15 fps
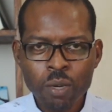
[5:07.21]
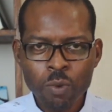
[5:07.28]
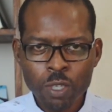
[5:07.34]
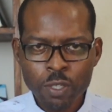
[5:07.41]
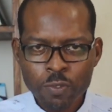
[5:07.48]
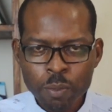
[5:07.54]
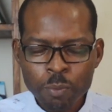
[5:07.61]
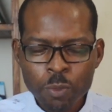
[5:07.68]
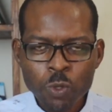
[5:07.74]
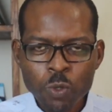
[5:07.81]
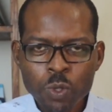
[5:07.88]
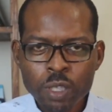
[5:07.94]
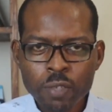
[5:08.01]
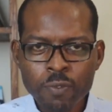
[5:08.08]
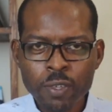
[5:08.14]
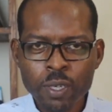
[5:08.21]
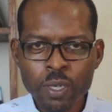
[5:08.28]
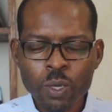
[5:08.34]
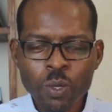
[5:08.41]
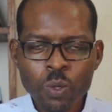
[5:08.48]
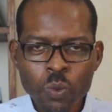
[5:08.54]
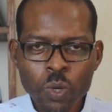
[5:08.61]
was from
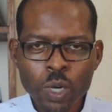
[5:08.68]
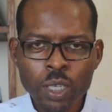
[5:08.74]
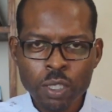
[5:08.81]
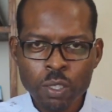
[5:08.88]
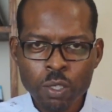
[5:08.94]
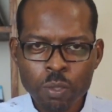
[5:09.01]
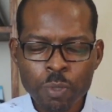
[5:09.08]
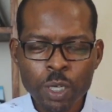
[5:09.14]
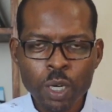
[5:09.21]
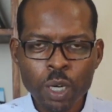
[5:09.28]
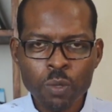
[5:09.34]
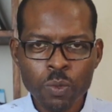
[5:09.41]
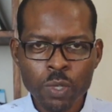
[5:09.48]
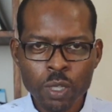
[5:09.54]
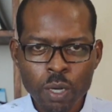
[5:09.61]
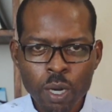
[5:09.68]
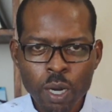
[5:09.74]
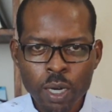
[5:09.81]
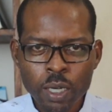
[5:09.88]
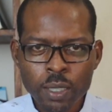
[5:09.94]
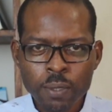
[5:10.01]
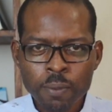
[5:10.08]
Lucifer, who wanted to be God with
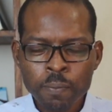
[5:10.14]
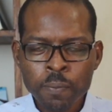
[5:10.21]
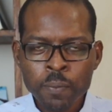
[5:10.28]
God.